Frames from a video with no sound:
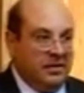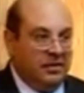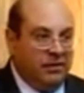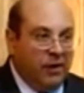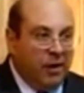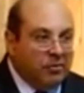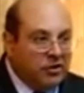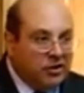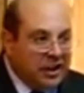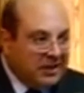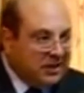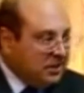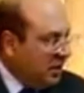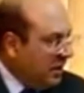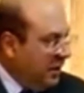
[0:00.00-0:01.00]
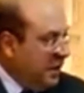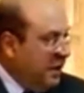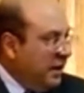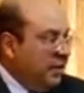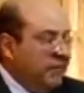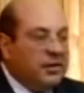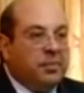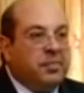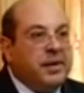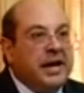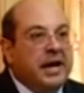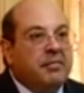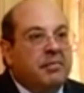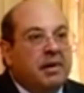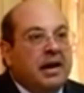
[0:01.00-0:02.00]
from just a reading of the
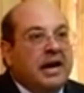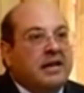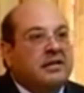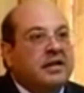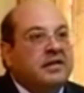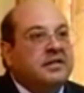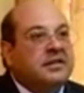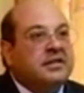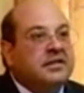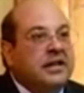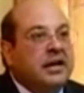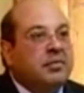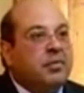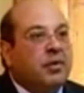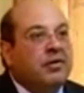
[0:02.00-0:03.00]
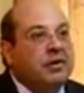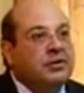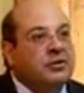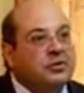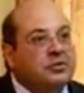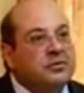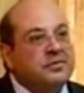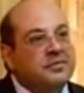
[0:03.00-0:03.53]
preamble and 368 proviso.